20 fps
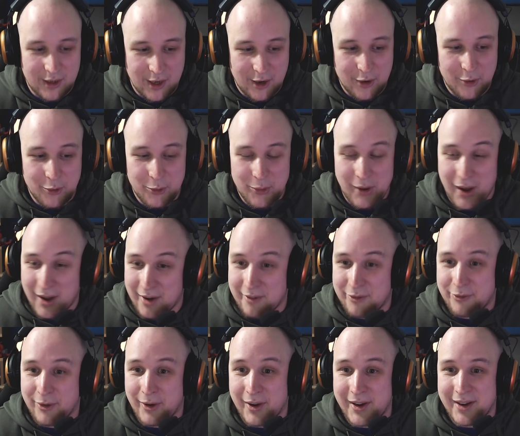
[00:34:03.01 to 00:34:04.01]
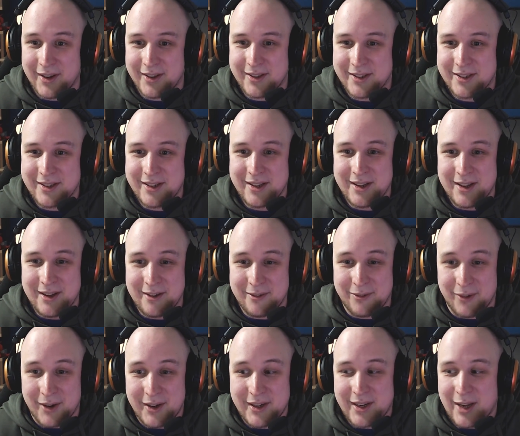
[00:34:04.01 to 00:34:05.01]
Go and find
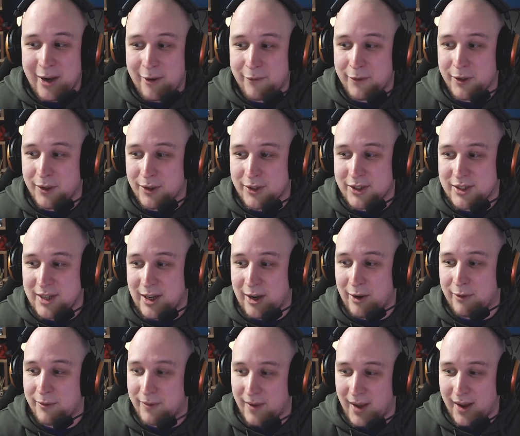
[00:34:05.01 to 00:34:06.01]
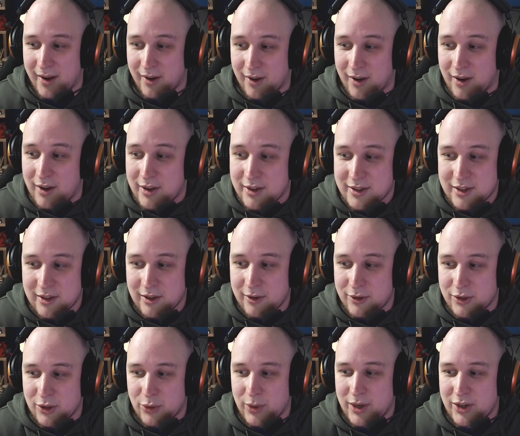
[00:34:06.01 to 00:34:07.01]
out for yourself and ask
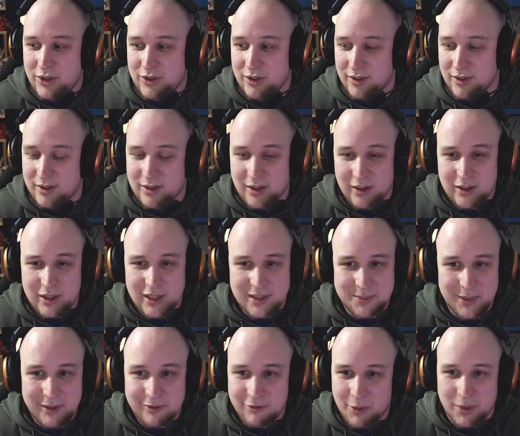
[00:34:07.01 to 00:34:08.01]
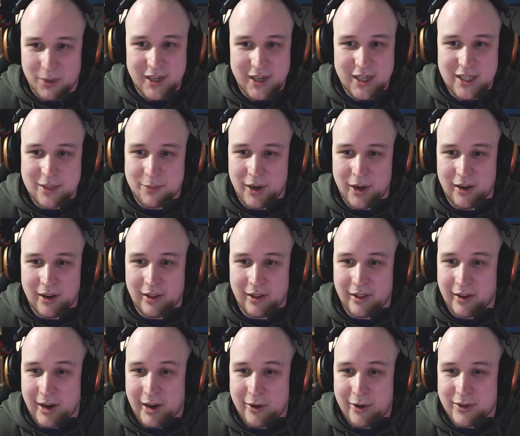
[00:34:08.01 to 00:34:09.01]
those questions. Could this be replaced by
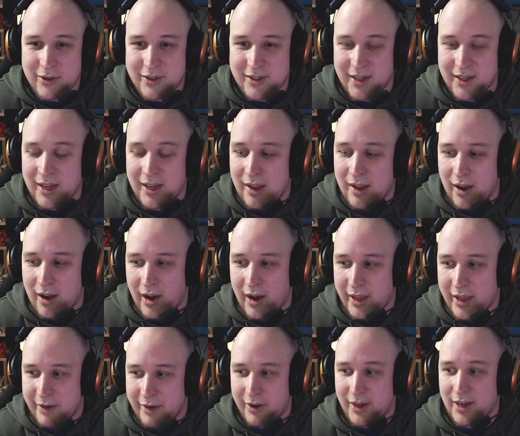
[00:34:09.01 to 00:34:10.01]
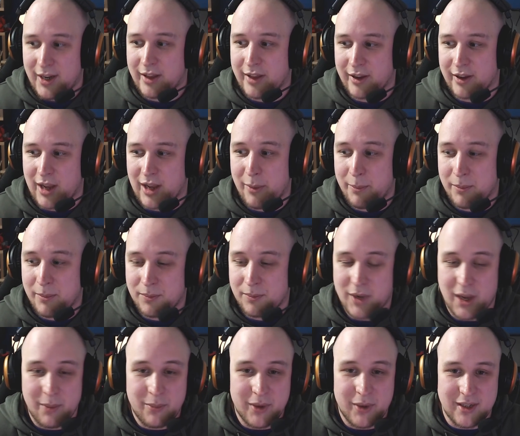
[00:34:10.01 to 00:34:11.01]
another currency? Are there any other
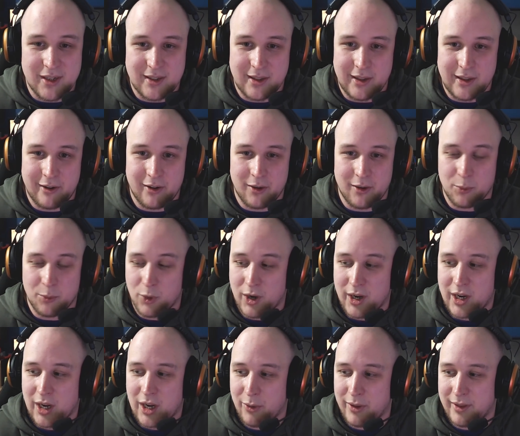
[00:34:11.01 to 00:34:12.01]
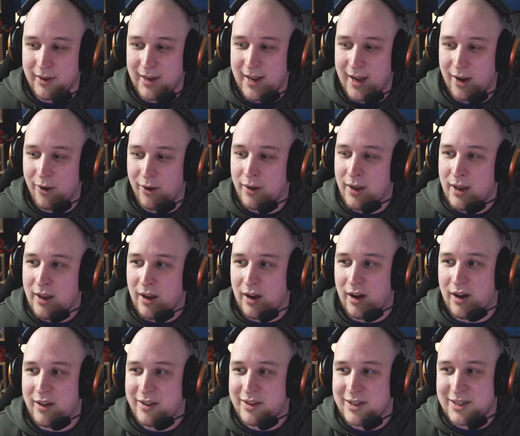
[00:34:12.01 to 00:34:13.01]
companies that they're working with now?
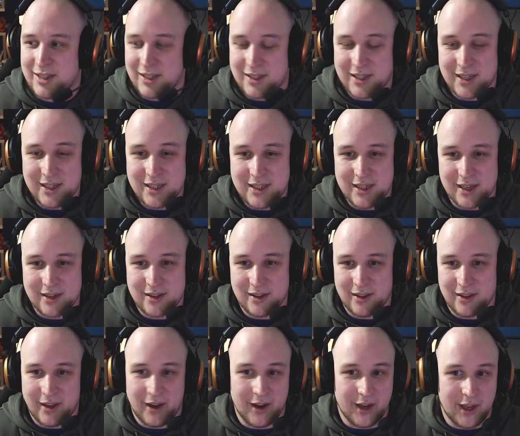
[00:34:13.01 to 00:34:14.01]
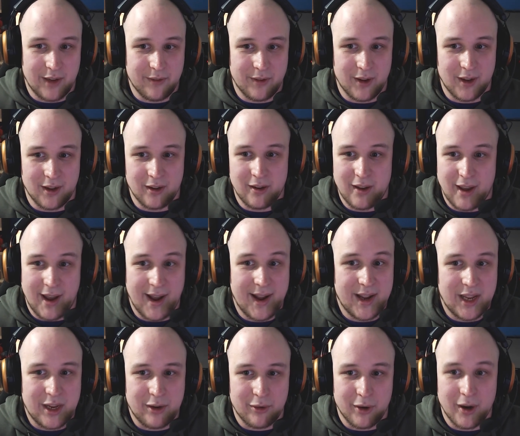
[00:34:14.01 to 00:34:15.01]
Are the statistics that they are giving
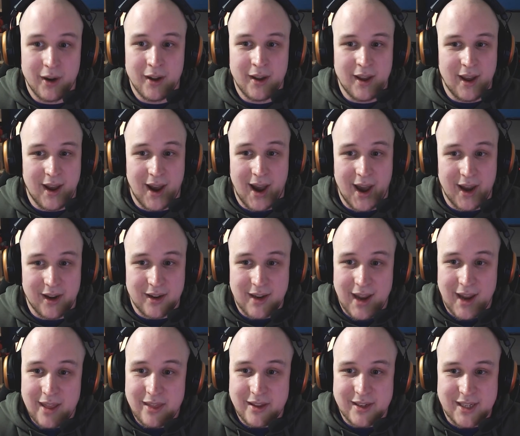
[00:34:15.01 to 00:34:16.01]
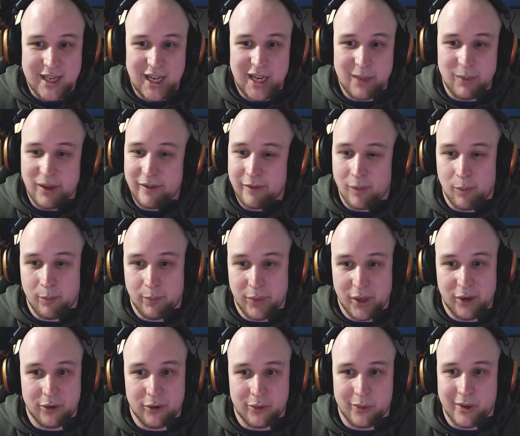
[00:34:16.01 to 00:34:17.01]
accurate? And can the team even
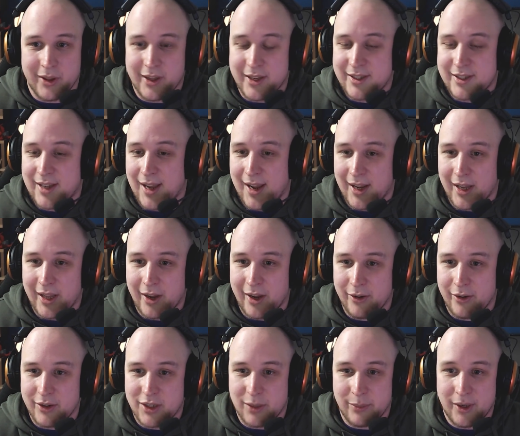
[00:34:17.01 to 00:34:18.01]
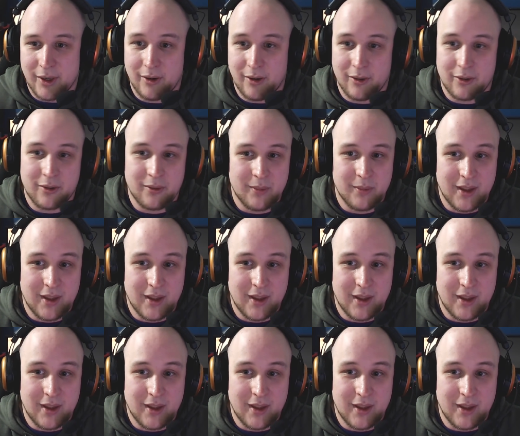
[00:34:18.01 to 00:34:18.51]
build what they're saying they're going to build?